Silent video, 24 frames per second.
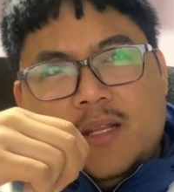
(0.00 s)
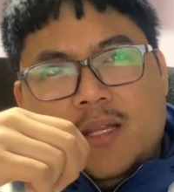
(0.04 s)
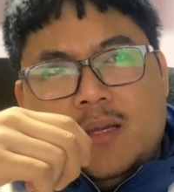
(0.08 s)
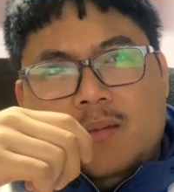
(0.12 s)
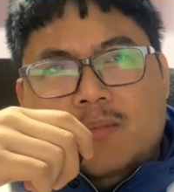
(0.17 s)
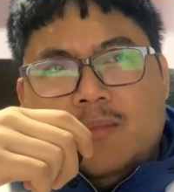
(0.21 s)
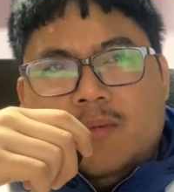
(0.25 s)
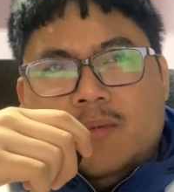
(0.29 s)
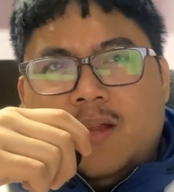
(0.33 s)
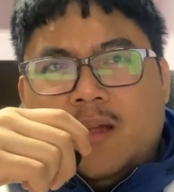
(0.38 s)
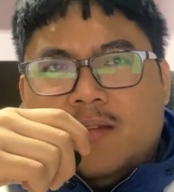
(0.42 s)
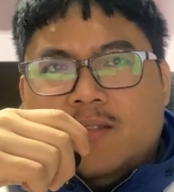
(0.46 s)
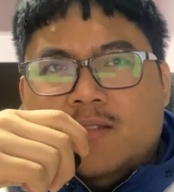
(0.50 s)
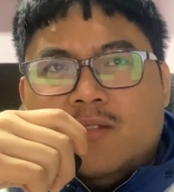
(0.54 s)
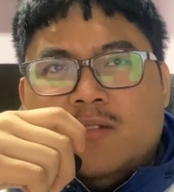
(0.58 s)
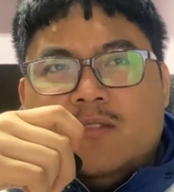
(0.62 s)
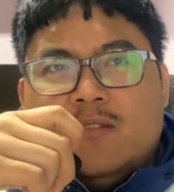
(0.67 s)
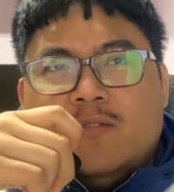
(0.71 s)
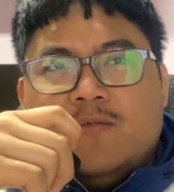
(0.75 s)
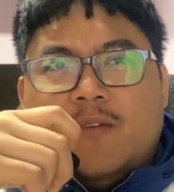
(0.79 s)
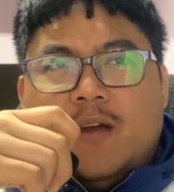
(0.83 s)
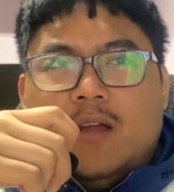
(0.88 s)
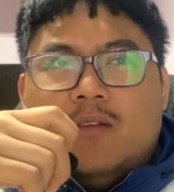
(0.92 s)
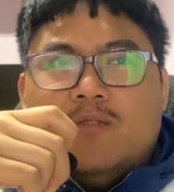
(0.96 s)

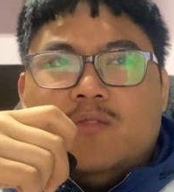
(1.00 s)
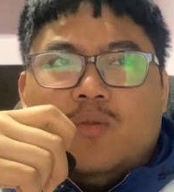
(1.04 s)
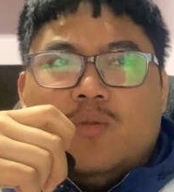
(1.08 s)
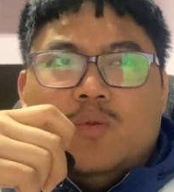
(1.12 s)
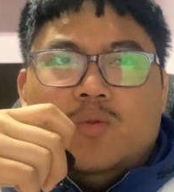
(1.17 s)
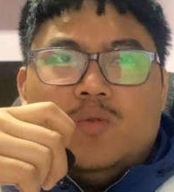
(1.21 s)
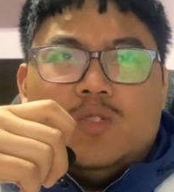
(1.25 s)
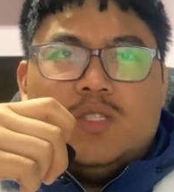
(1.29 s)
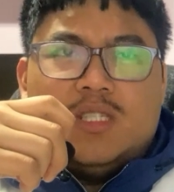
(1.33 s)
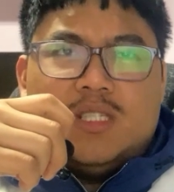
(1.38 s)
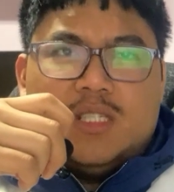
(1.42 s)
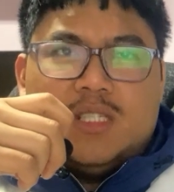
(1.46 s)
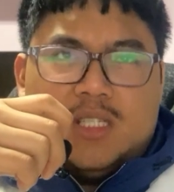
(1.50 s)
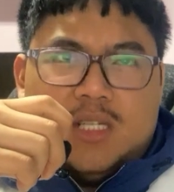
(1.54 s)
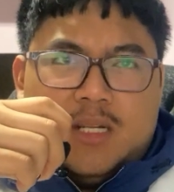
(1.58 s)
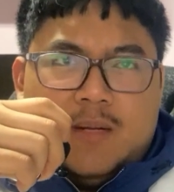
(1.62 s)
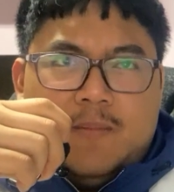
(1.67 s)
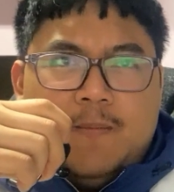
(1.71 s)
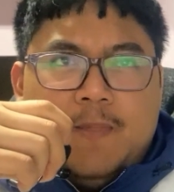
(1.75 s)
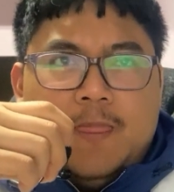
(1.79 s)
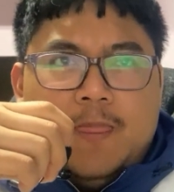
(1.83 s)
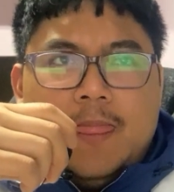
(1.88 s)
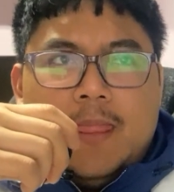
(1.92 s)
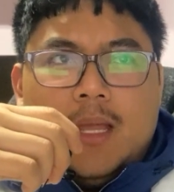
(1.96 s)
dextrose 5 solution
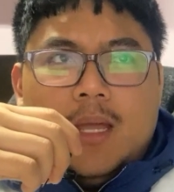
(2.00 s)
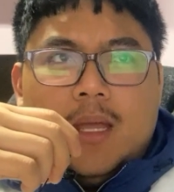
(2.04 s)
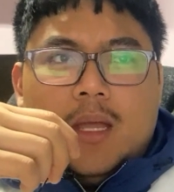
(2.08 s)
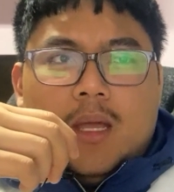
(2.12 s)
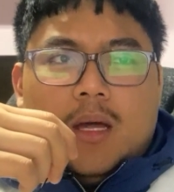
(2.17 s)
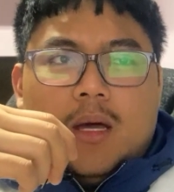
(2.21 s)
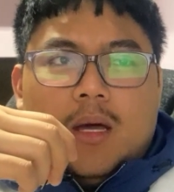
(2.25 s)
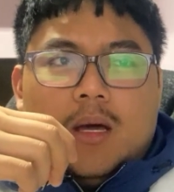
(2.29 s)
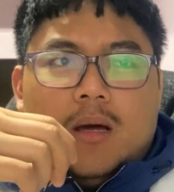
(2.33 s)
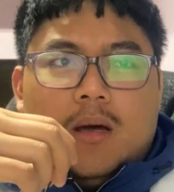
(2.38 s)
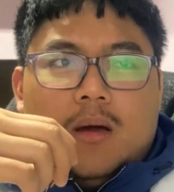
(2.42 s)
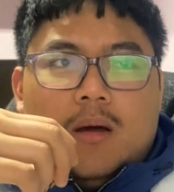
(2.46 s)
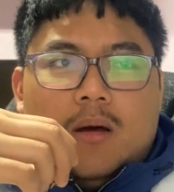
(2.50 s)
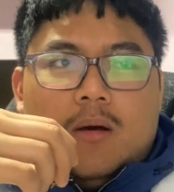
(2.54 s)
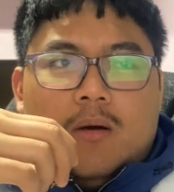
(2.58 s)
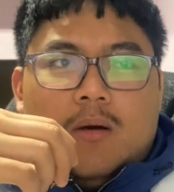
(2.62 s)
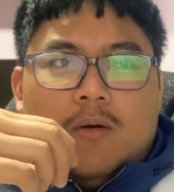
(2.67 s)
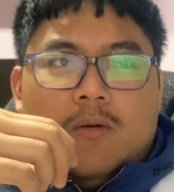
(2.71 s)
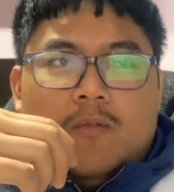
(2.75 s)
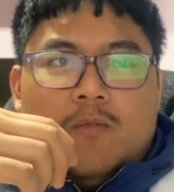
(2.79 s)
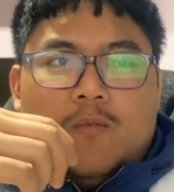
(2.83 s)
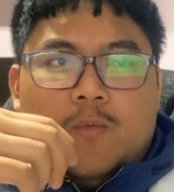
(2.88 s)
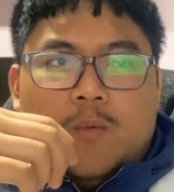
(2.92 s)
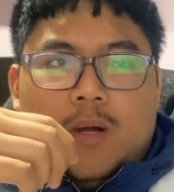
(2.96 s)

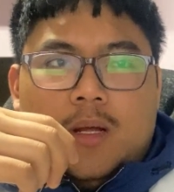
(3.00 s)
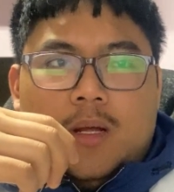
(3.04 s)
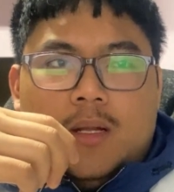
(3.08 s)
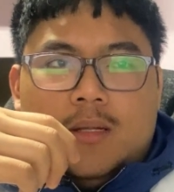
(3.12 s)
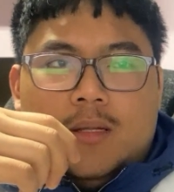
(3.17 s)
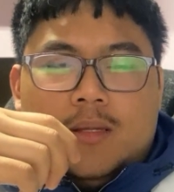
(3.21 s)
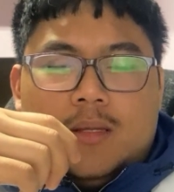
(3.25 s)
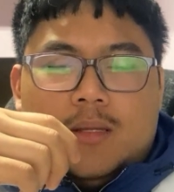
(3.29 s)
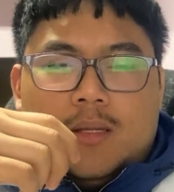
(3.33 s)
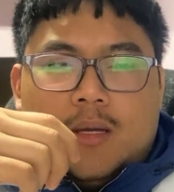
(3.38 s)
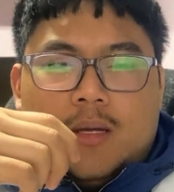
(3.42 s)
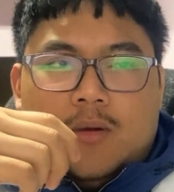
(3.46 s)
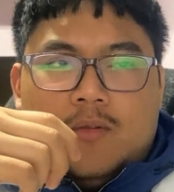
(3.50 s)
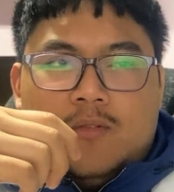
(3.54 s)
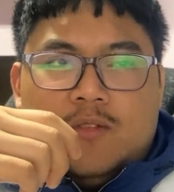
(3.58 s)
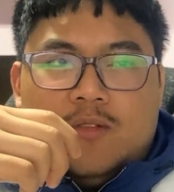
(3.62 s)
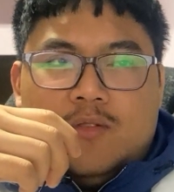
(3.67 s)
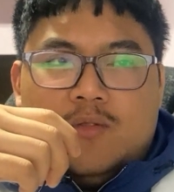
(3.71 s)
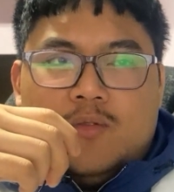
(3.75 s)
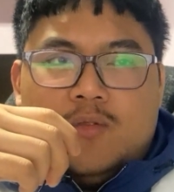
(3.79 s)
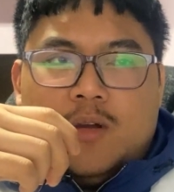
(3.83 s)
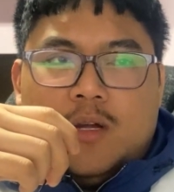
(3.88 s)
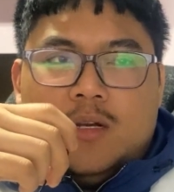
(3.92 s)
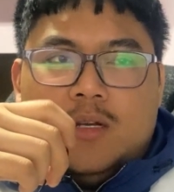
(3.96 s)
of
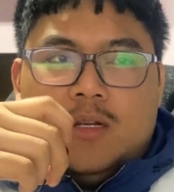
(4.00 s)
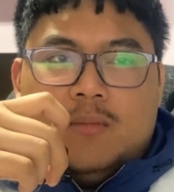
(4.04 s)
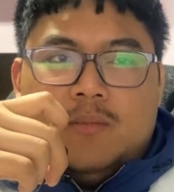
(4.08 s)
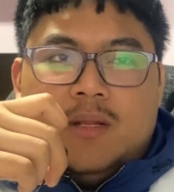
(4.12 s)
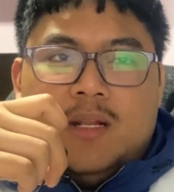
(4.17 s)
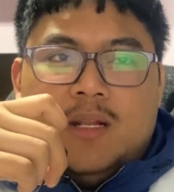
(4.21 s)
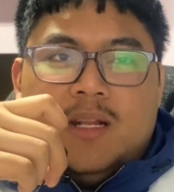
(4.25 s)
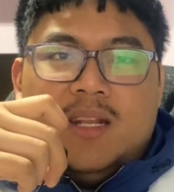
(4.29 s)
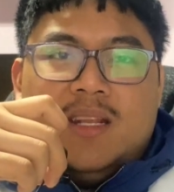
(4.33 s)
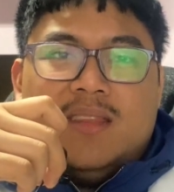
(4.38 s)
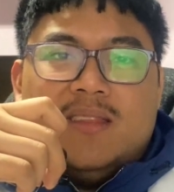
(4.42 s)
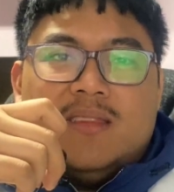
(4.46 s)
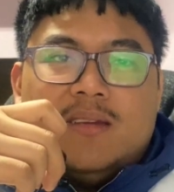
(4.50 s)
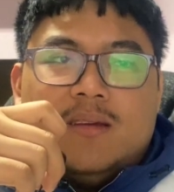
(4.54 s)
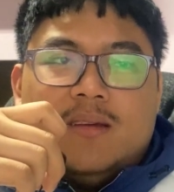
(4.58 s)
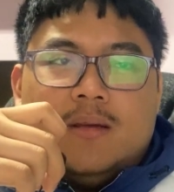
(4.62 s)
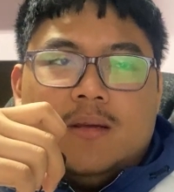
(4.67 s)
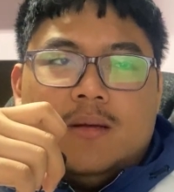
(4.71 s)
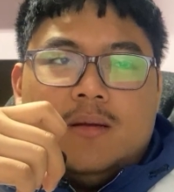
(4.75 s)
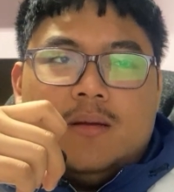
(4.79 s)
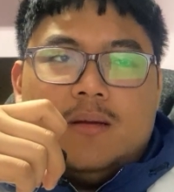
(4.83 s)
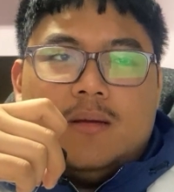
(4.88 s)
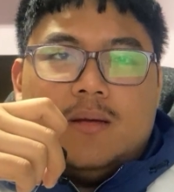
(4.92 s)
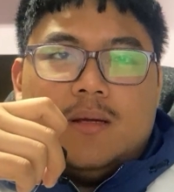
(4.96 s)
1,200
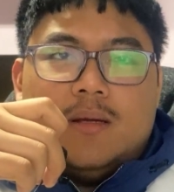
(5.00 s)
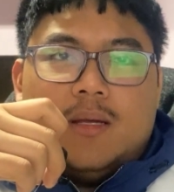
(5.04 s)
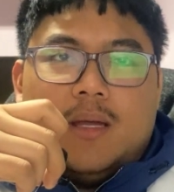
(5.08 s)
milliliter,